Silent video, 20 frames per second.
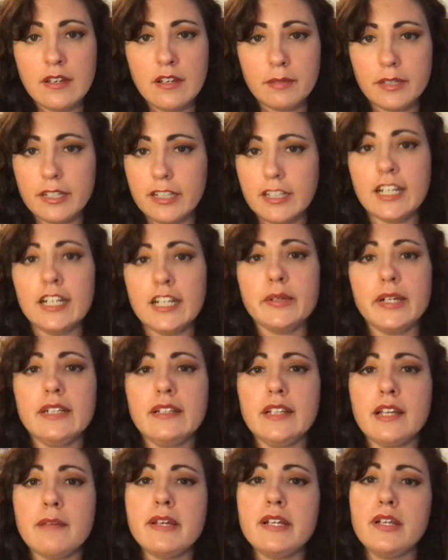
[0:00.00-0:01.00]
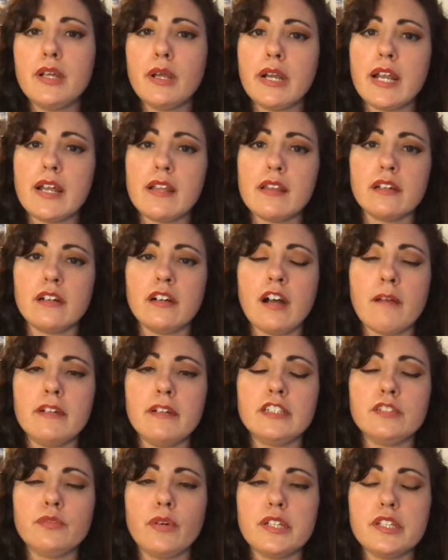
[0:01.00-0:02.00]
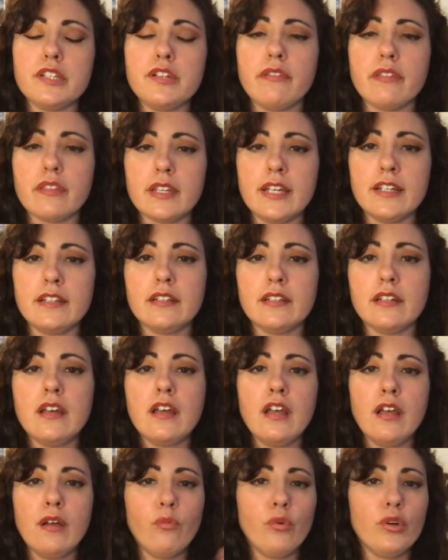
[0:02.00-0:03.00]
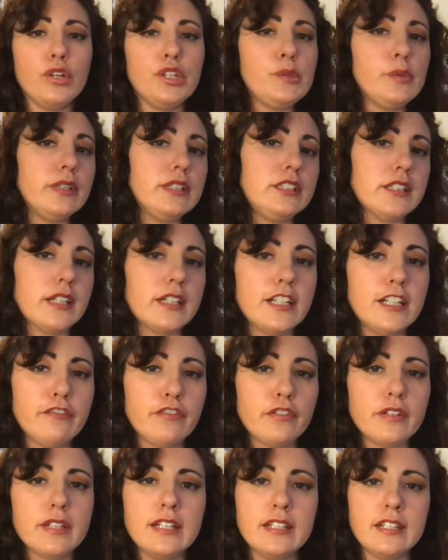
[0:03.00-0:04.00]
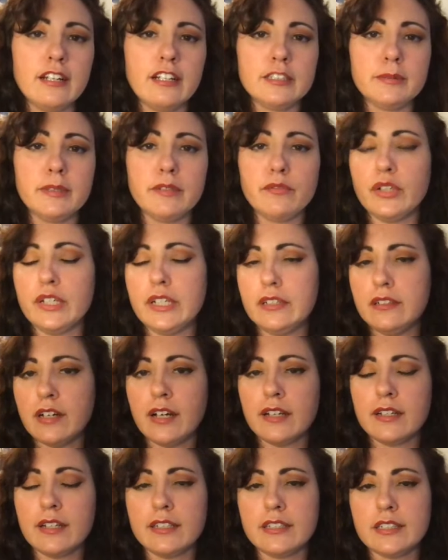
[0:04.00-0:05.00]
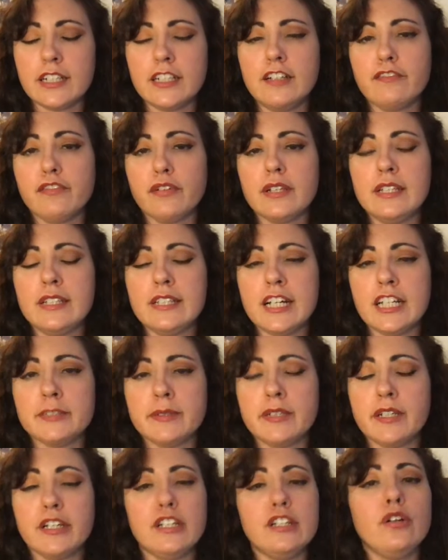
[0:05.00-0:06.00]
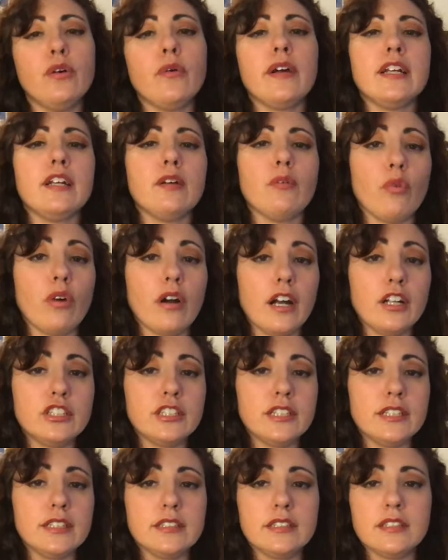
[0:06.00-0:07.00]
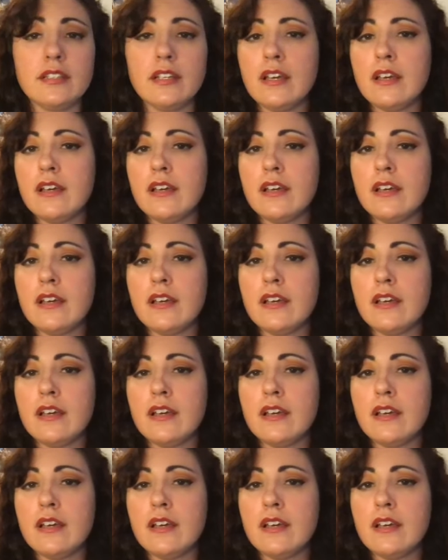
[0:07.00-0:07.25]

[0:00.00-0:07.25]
But at any rate, let me know down in the comments what you think. Were you excited for the announcement? Were you not excited for the announcement? Are you going to watch it?